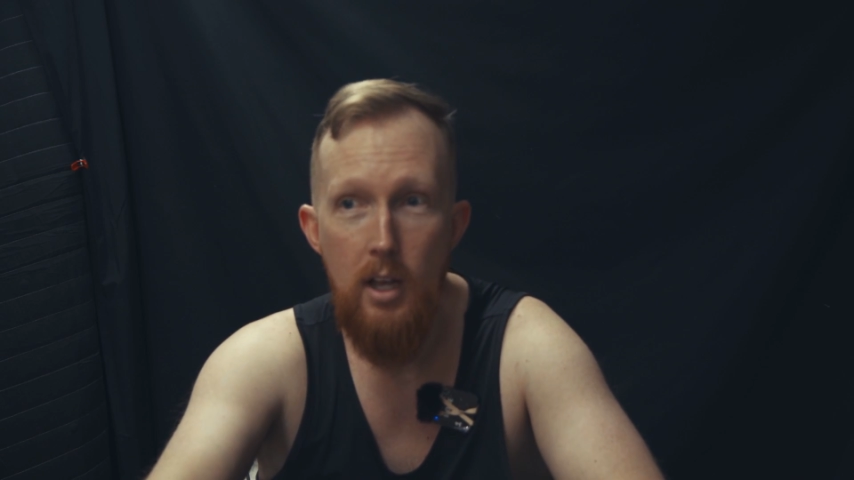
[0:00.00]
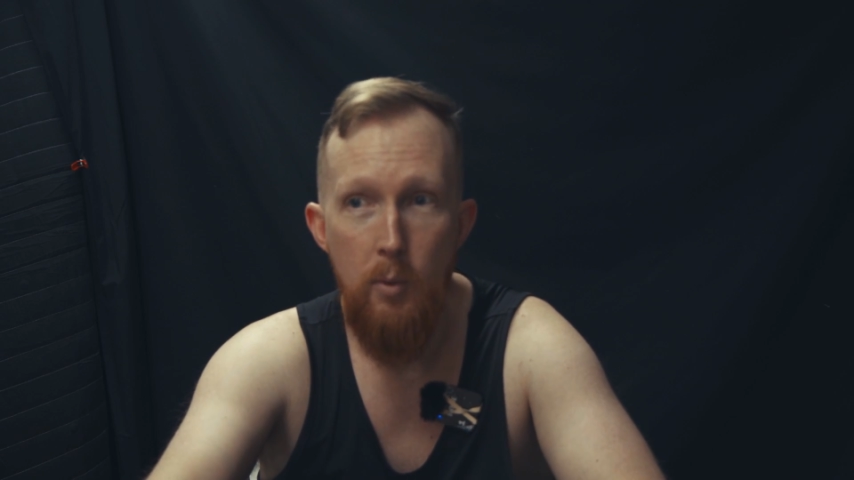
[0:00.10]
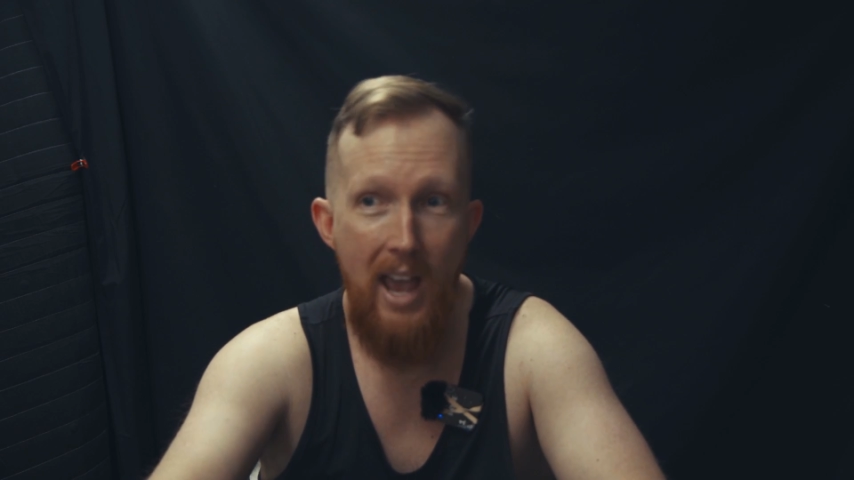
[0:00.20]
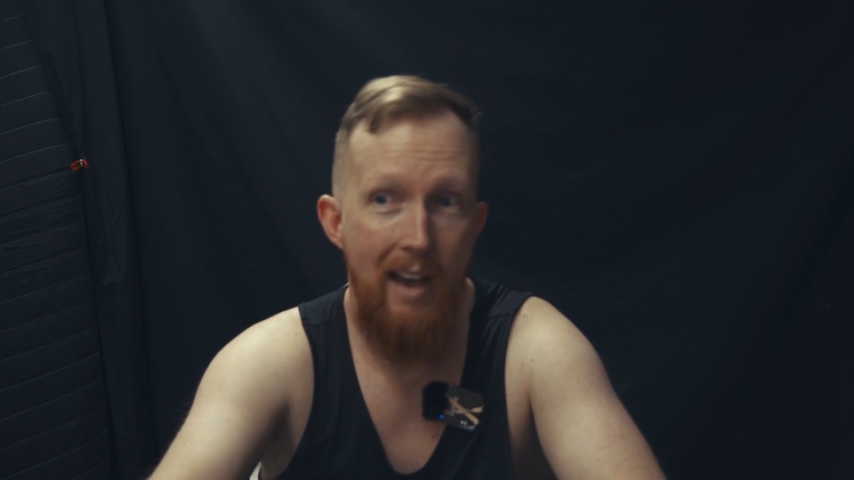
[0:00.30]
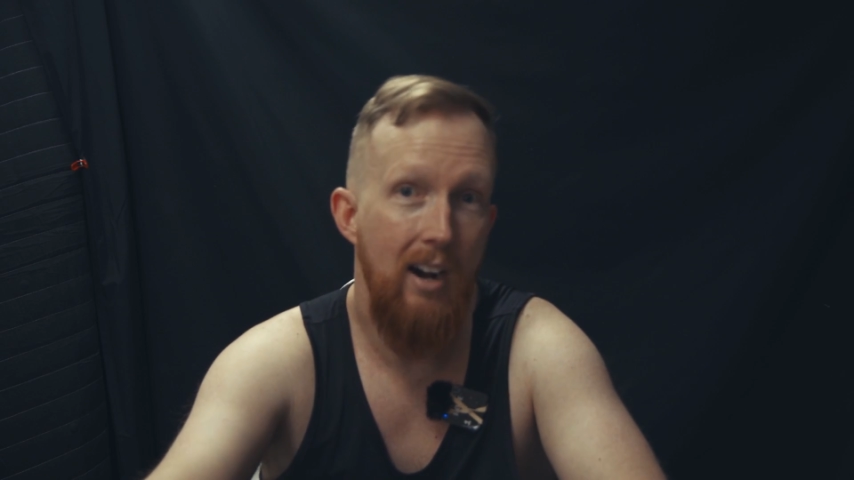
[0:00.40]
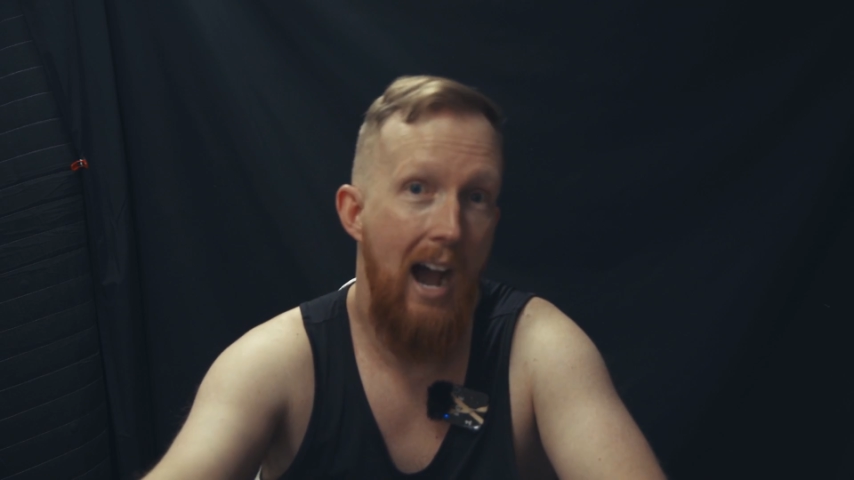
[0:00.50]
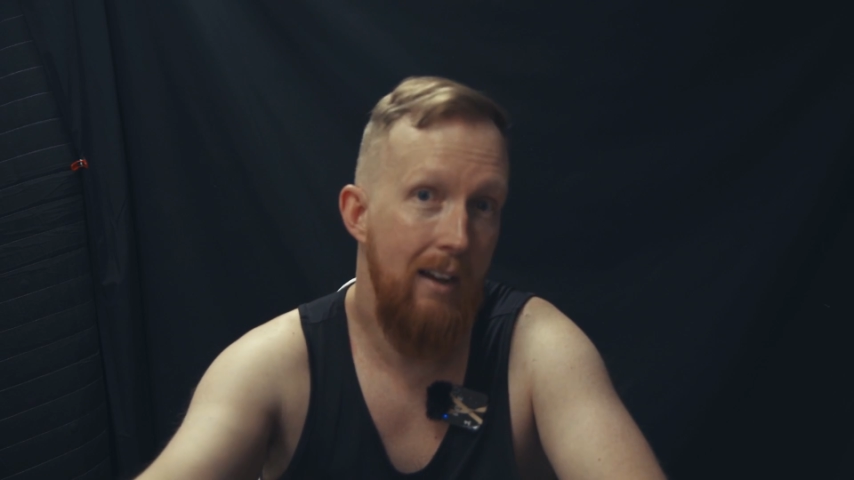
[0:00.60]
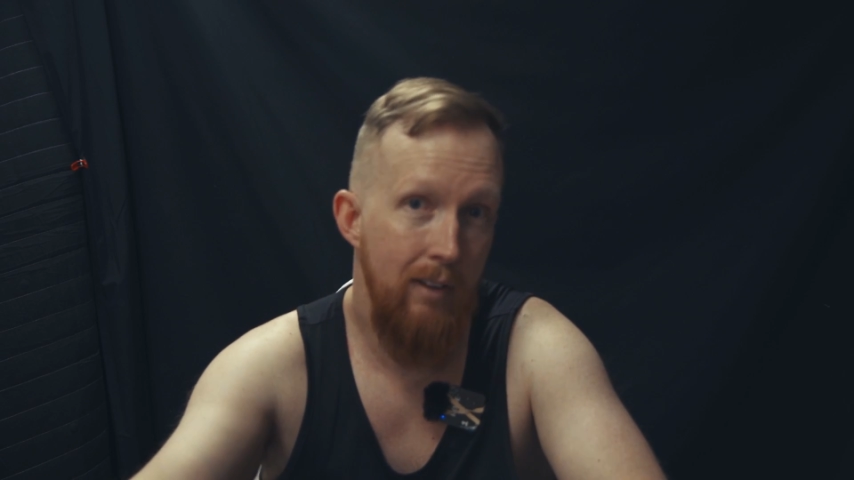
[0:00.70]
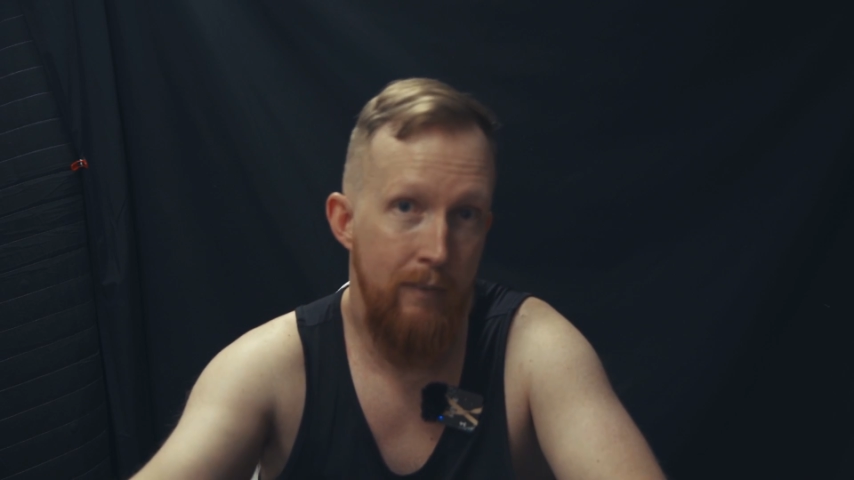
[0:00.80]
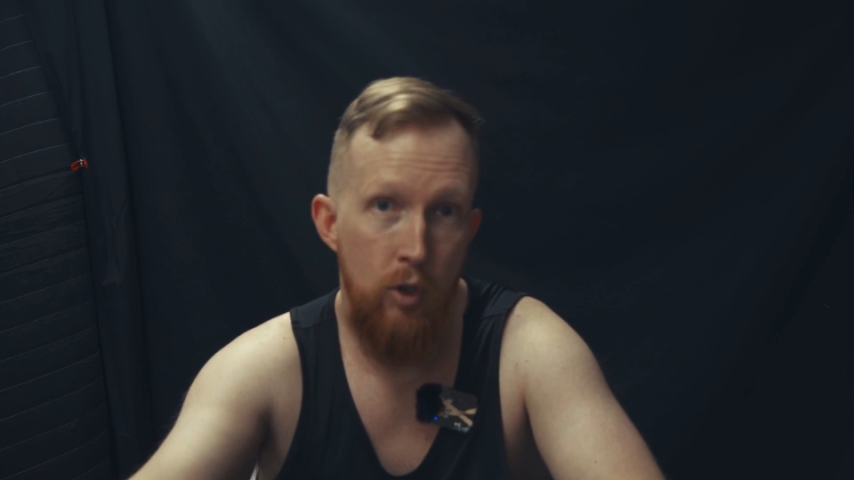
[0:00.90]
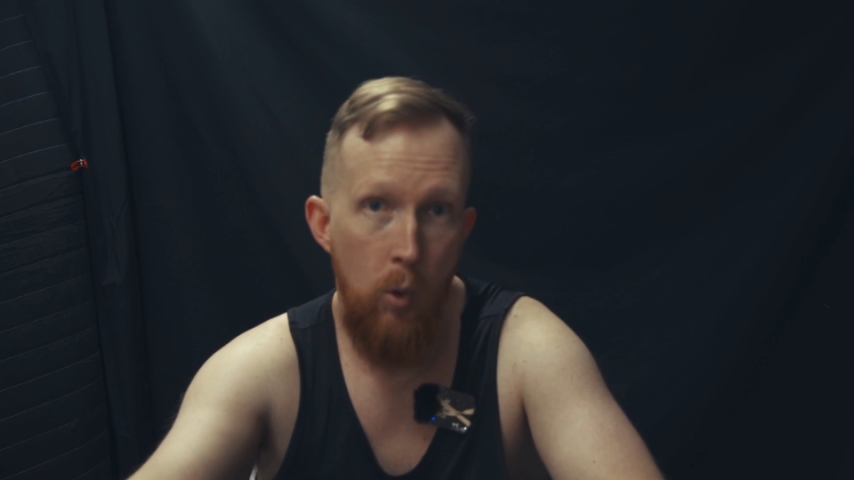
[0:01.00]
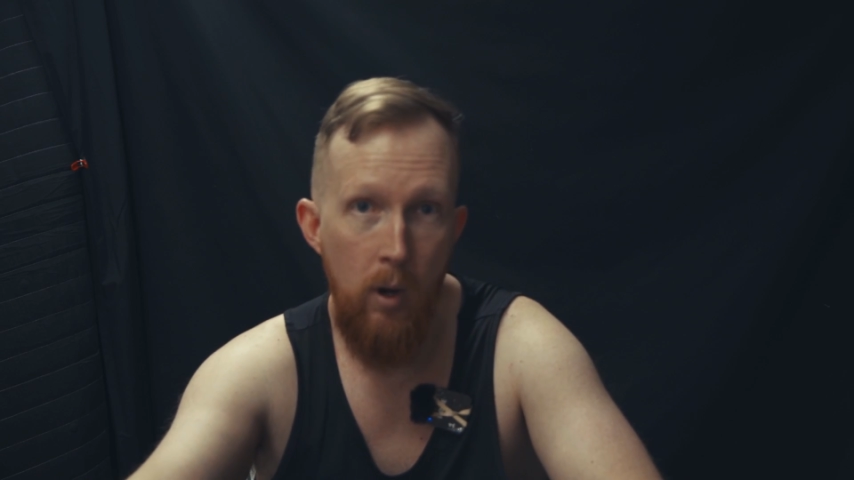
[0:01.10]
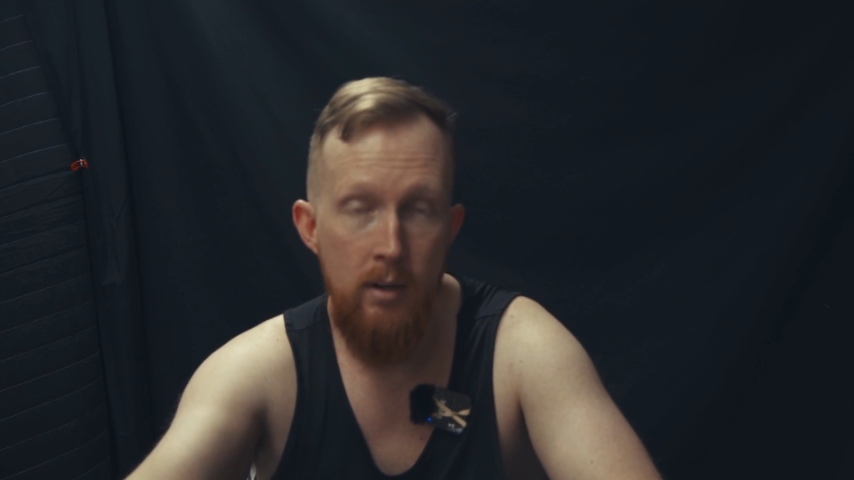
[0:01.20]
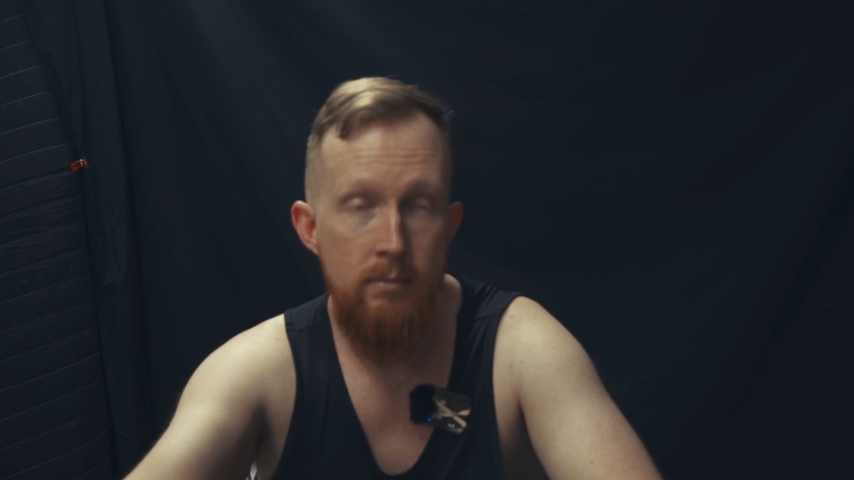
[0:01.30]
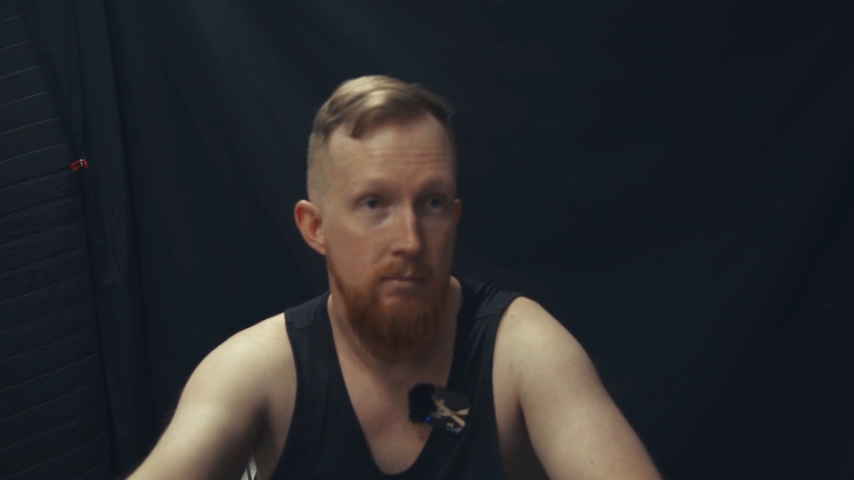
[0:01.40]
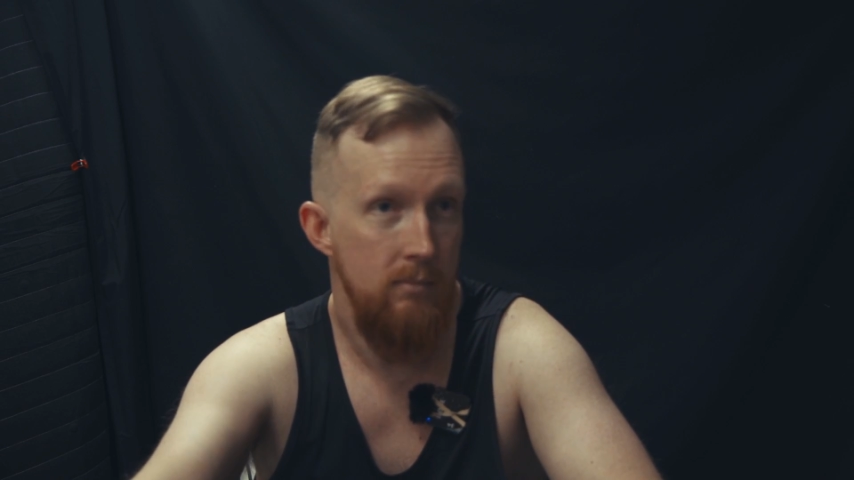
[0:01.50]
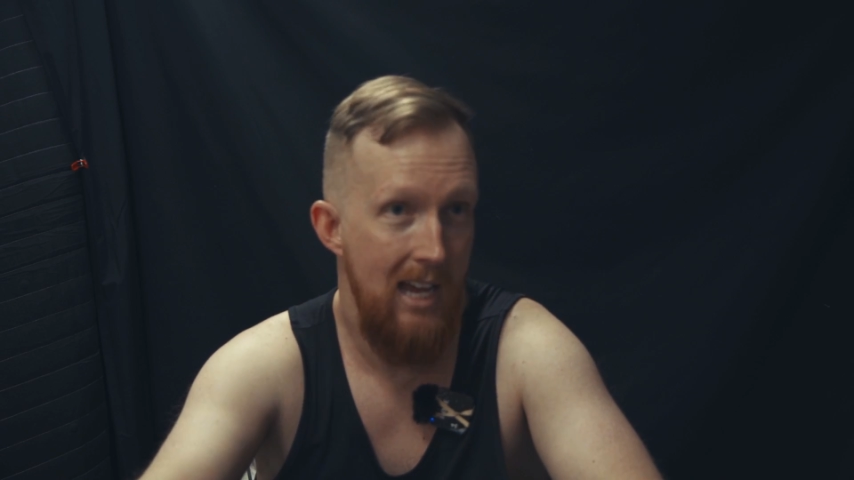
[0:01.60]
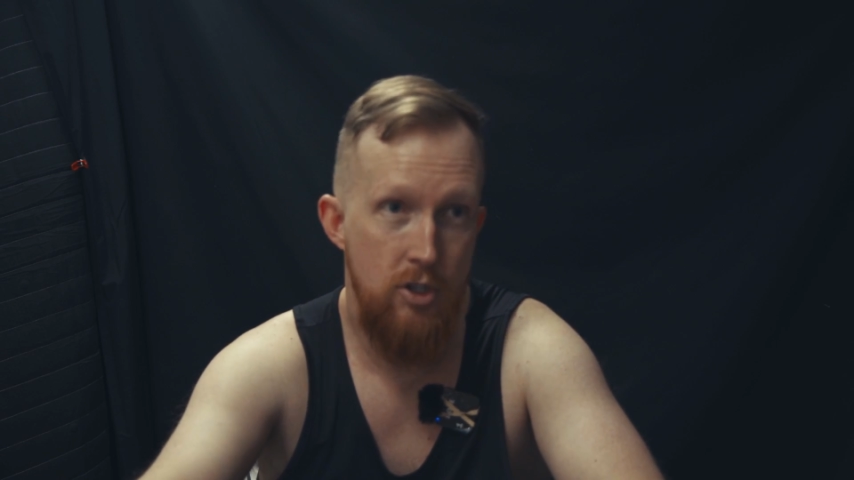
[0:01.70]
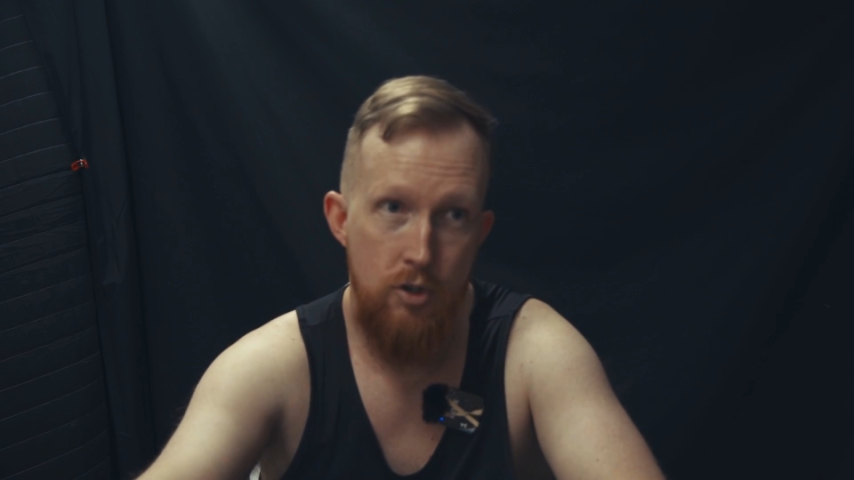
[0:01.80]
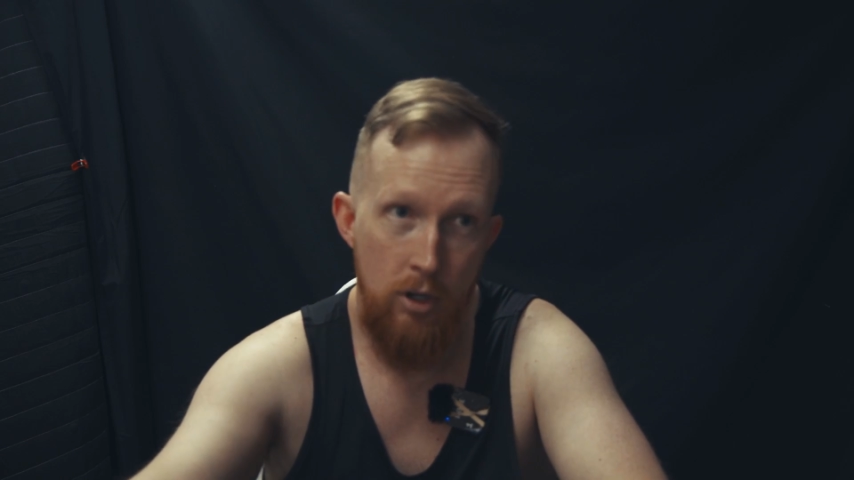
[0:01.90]
we have a lack of inventory.
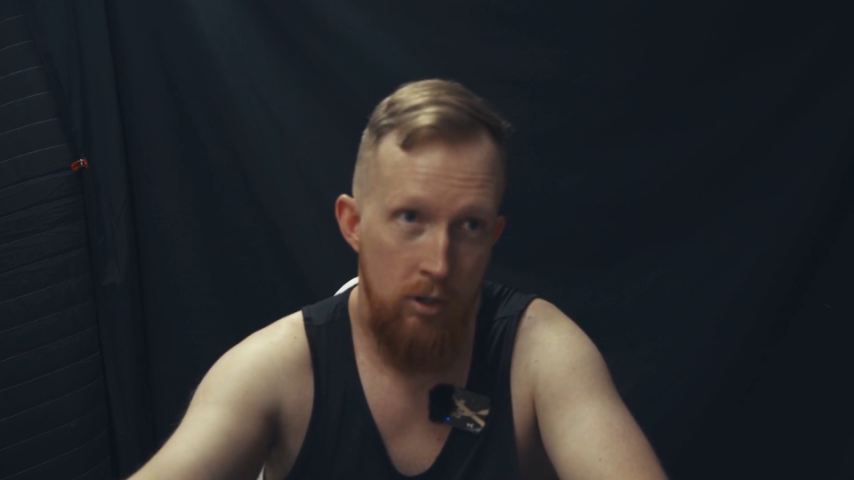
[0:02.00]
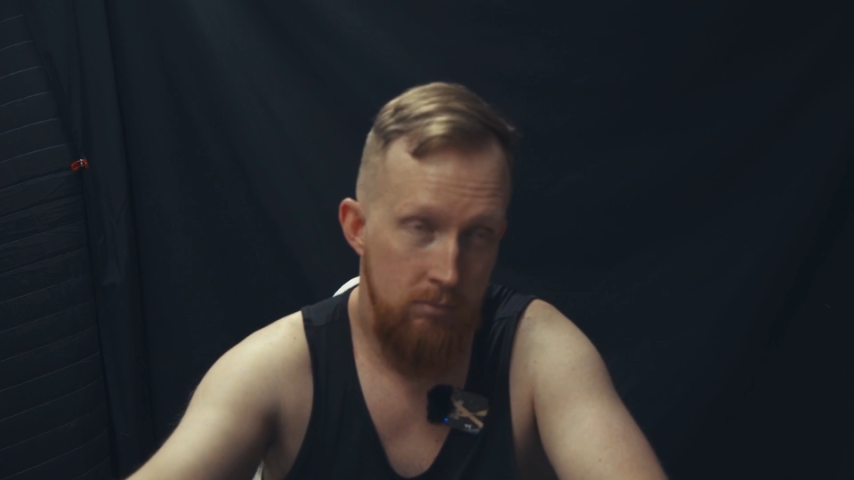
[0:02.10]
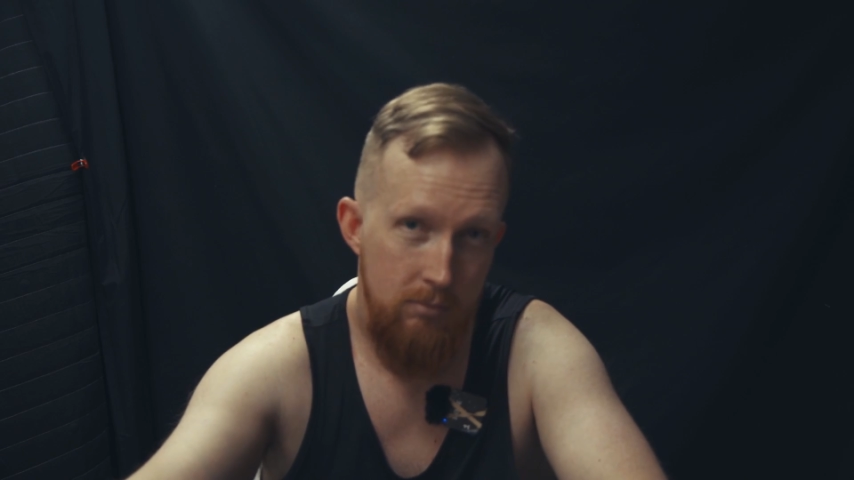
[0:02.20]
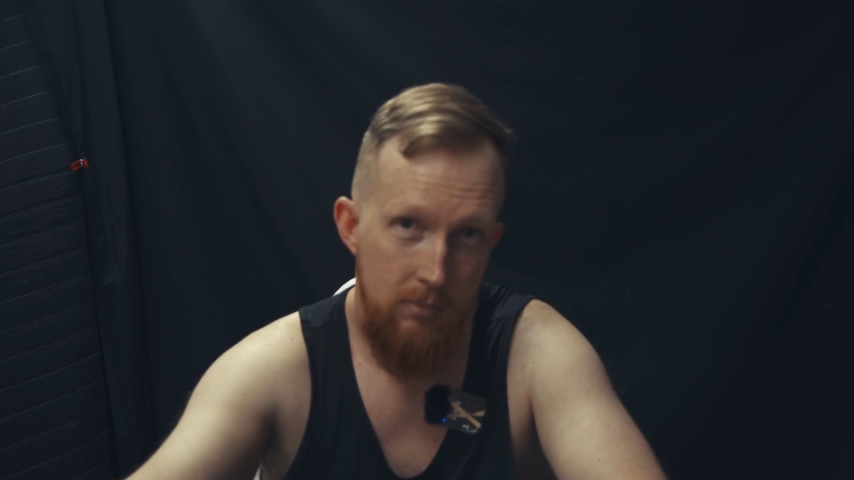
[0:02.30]
That's true.